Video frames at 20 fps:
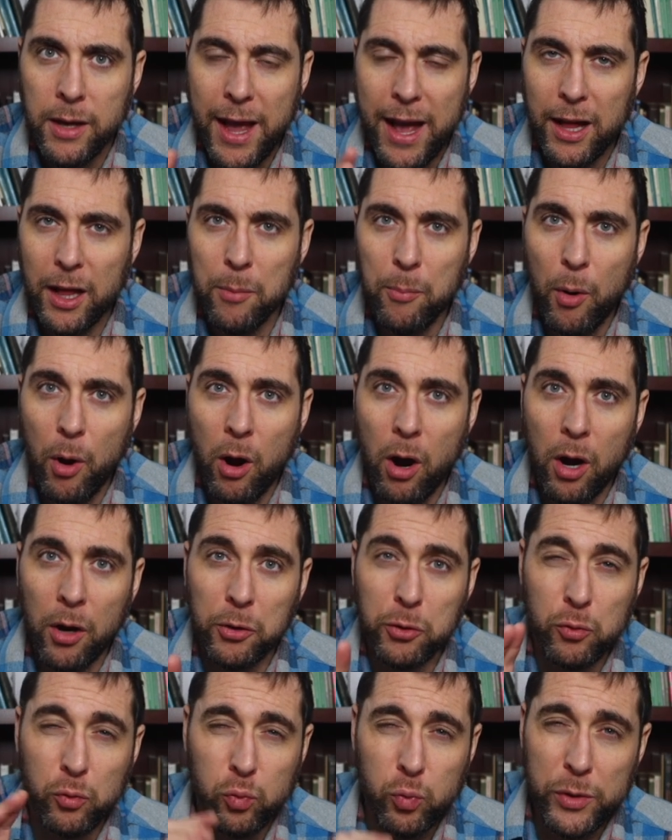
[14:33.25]
Alan
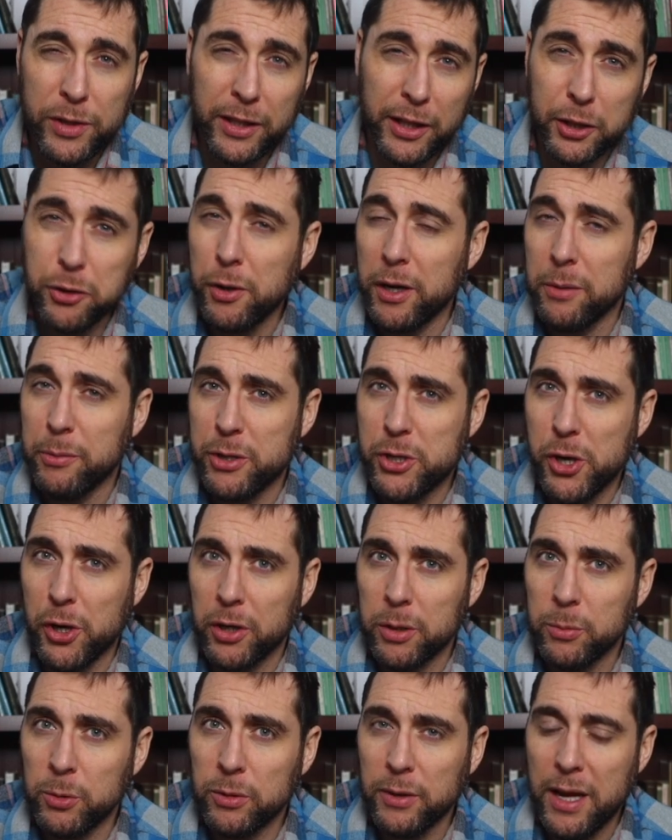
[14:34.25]
Parr is really trying to be
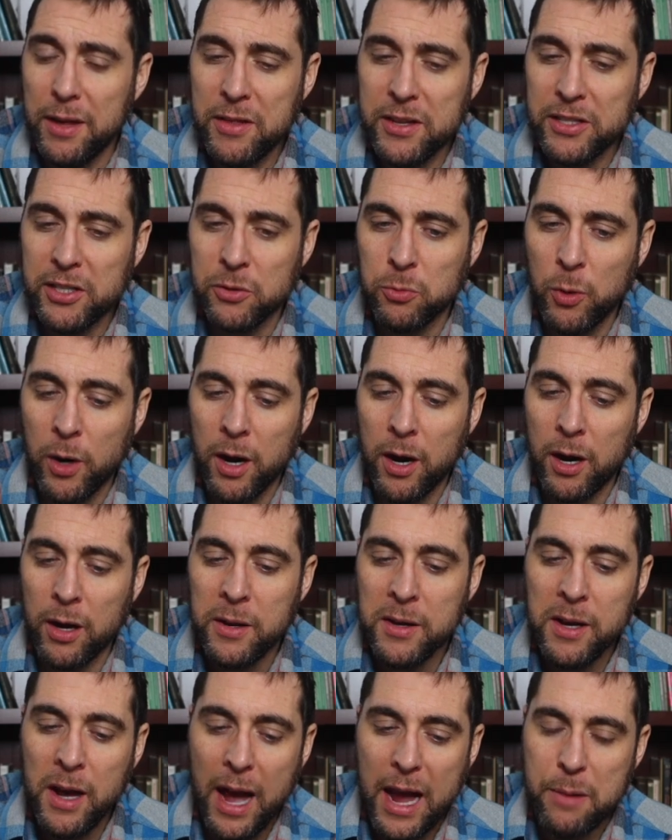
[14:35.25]
charitable. And this is
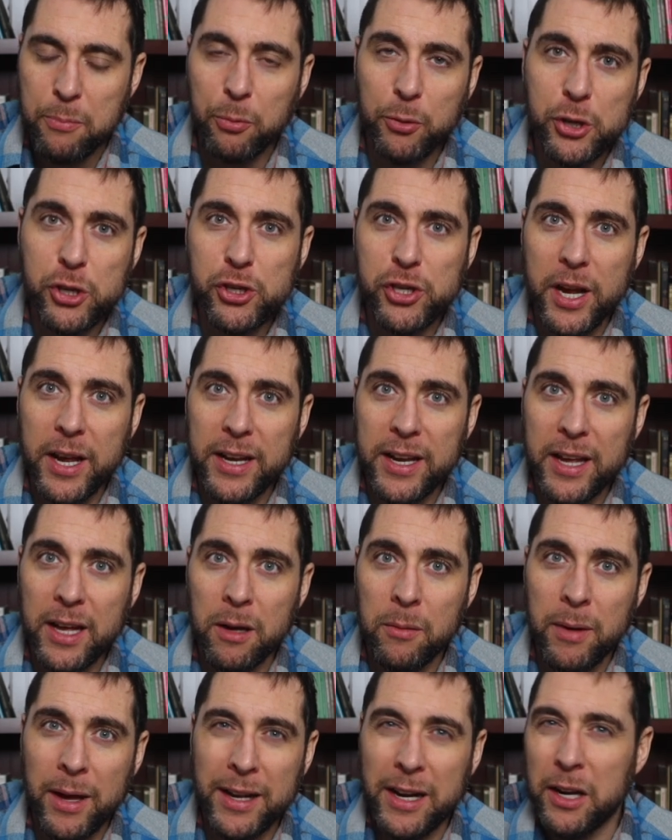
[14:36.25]
where I appreciate
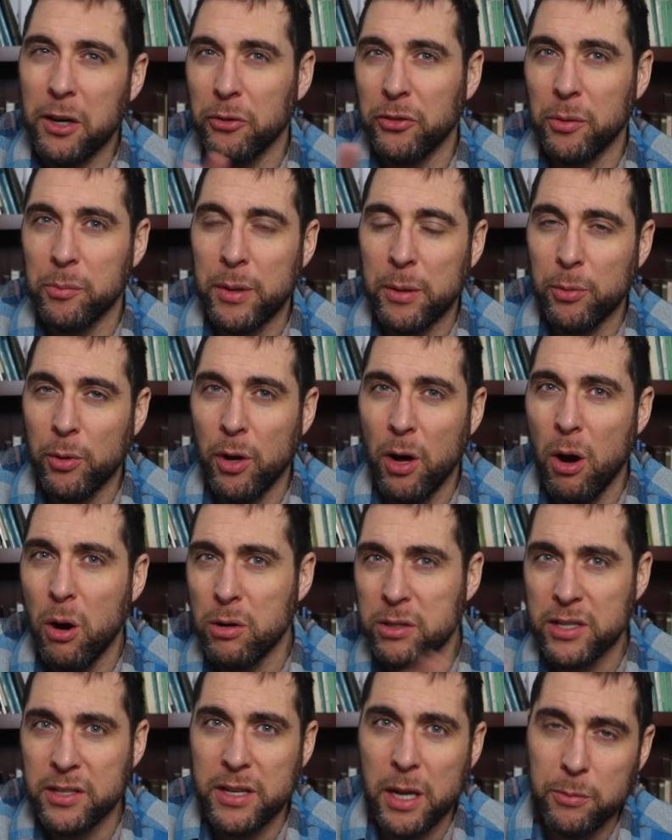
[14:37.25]
him. And I know some people,
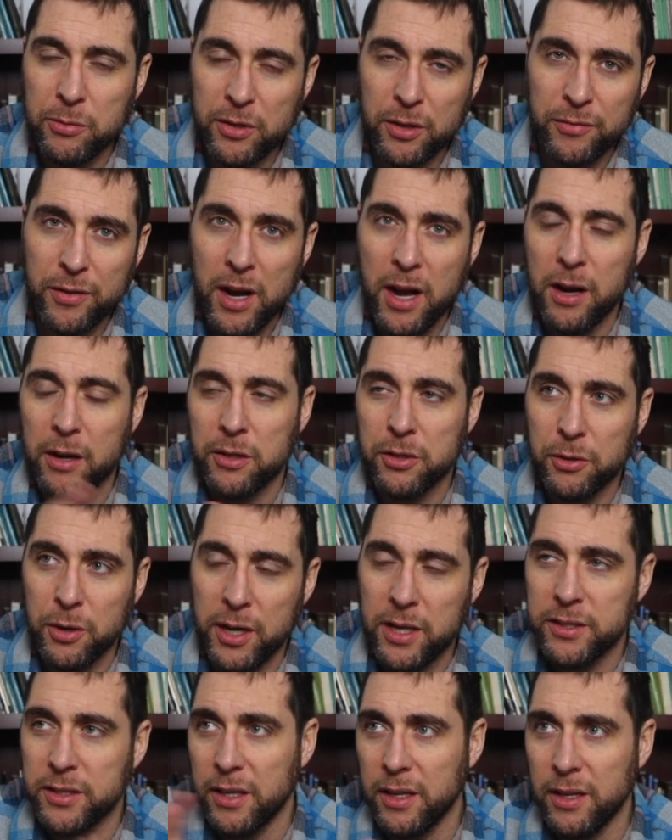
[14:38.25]
oh, it's a dumpster fire. He's
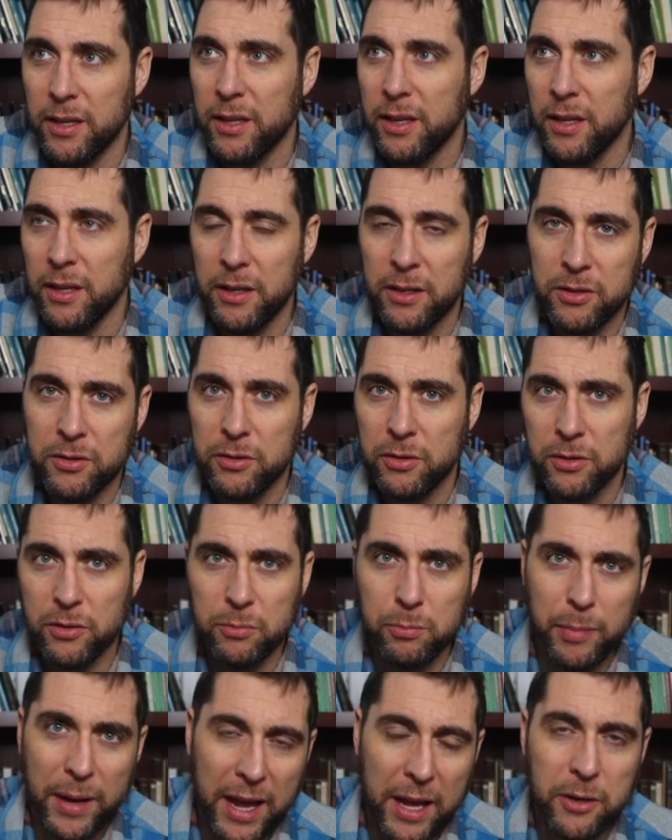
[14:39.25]
crazy. Eh,
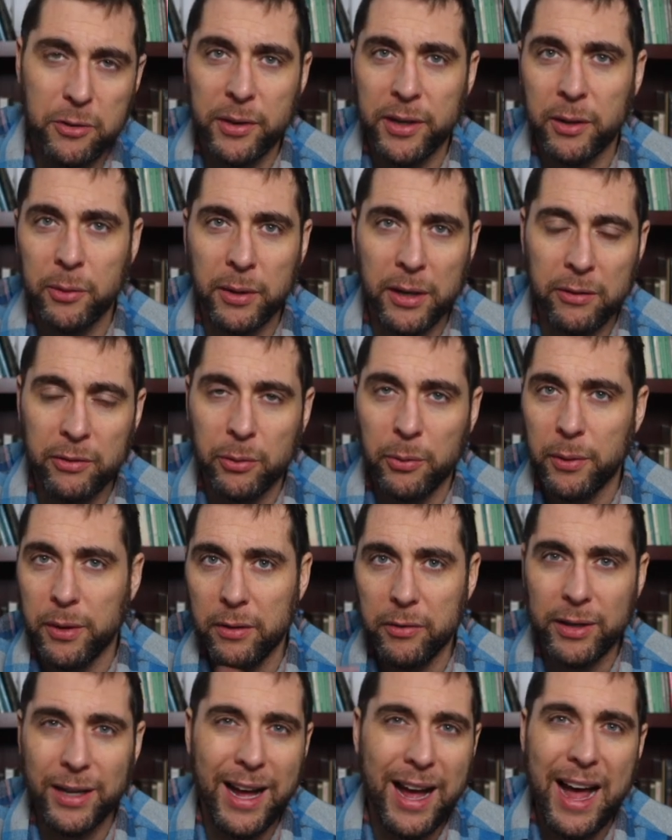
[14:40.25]
he's pandering, whatever, whatever.